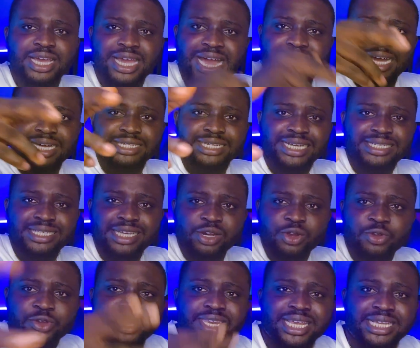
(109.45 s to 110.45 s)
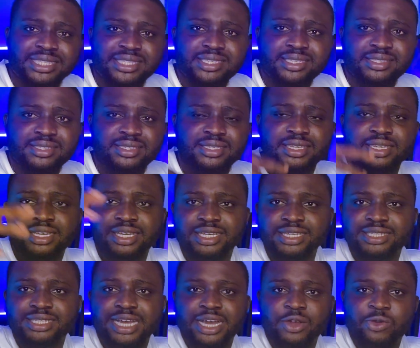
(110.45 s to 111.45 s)
and as they're looking at it,
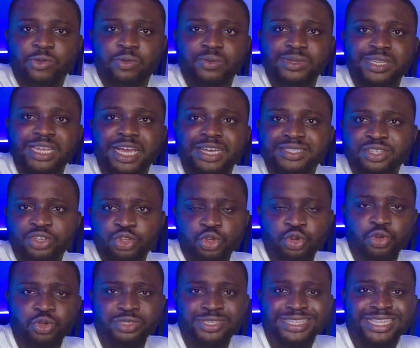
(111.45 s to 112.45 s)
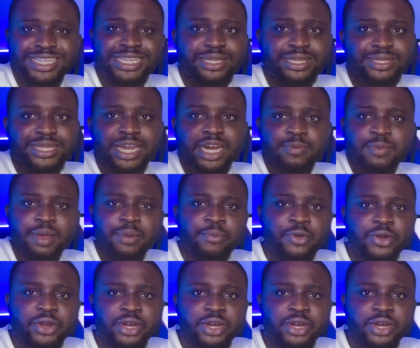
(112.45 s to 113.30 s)
they're seeing those things and they're remembering